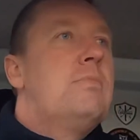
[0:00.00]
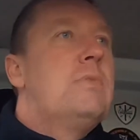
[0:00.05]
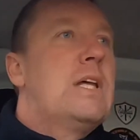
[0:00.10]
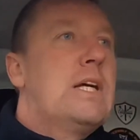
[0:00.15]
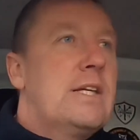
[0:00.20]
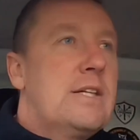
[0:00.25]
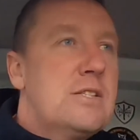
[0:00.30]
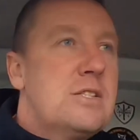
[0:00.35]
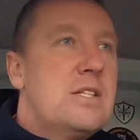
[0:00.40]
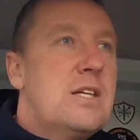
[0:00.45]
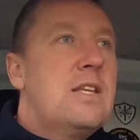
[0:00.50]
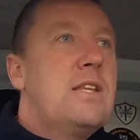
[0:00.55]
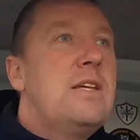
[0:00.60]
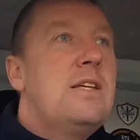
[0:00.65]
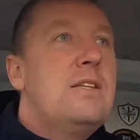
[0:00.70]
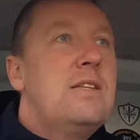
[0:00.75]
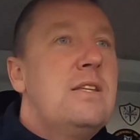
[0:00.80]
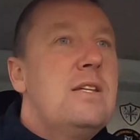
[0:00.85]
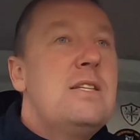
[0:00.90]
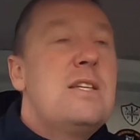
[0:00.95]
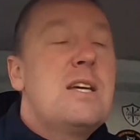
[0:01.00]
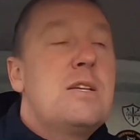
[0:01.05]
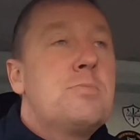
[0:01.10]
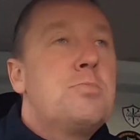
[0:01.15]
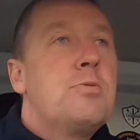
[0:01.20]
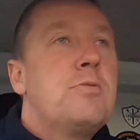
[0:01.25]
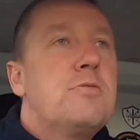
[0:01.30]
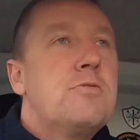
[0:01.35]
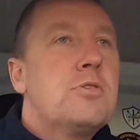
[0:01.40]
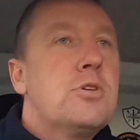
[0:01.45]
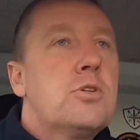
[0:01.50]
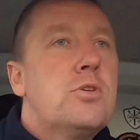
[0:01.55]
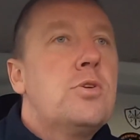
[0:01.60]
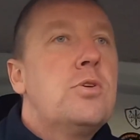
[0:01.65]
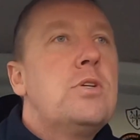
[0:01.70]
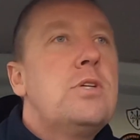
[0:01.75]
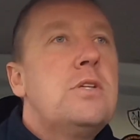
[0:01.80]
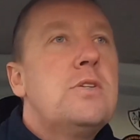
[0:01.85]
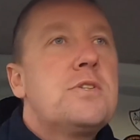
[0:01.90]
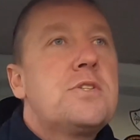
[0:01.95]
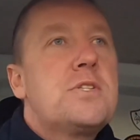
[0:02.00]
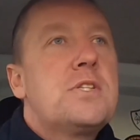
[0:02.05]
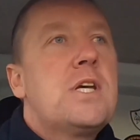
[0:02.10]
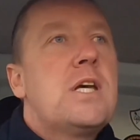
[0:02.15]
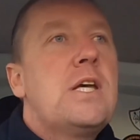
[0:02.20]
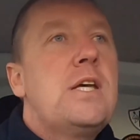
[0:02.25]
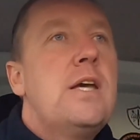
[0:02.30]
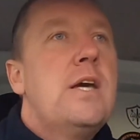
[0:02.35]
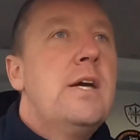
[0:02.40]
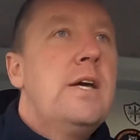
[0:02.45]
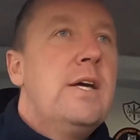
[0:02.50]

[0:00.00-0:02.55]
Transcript: like I said, they're desperate for a cut. You'll see